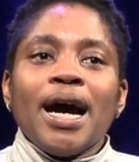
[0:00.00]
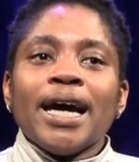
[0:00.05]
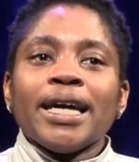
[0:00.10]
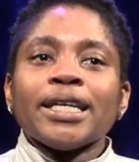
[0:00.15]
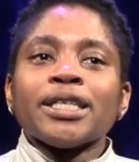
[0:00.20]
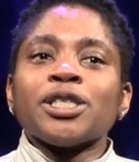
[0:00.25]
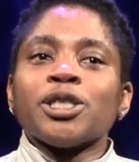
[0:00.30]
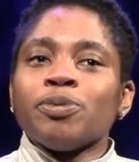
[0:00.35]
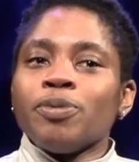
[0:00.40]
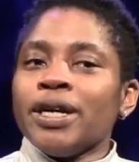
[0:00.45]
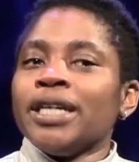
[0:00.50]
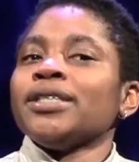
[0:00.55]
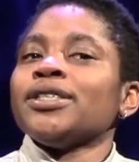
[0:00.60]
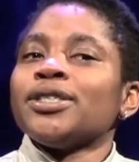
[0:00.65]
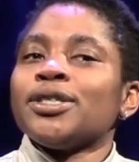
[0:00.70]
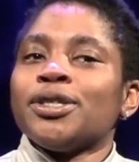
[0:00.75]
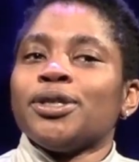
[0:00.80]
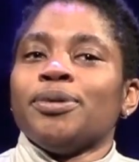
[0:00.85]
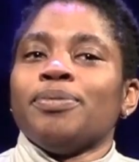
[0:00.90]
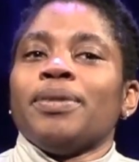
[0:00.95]
I
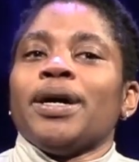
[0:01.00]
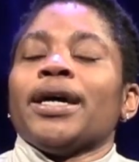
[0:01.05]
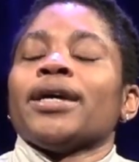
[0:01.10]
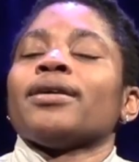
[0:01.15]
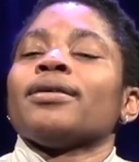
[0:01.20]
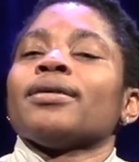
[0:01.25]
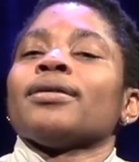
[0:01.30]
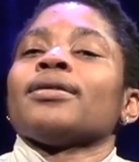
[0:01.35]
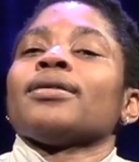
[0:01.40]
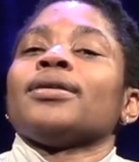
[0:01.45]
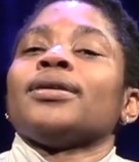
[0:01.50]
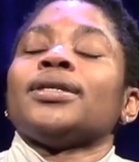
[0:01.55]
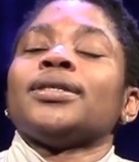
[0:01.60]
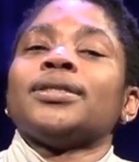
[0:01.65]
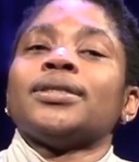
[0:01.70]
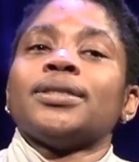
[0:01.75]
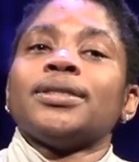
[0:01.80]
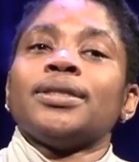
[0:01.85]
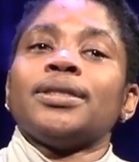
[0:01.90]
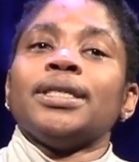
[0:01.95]
expressed to my girl
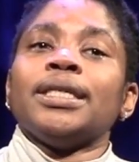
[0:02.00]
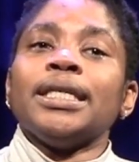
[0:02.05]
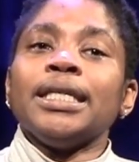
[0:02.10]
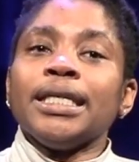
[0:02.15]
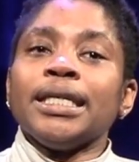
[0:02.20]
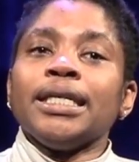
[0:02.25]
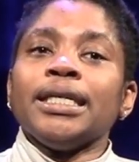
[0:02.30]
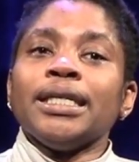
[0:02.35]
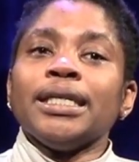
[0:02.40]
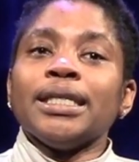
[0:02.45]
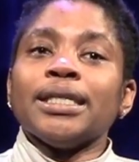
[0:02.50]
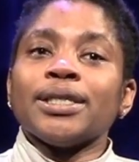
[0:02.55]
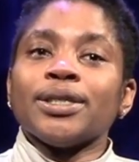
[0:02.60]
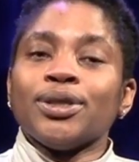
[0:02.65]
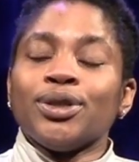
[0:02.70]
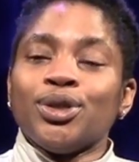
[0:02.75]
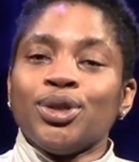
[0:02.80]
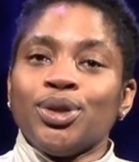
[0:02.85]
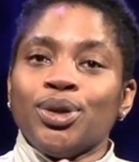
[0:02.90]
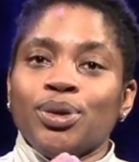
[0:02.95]
the need
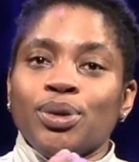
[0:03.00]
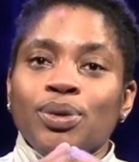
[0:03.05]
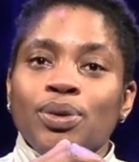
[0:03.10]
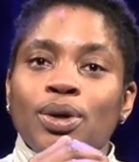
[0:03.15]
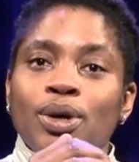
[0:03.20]
to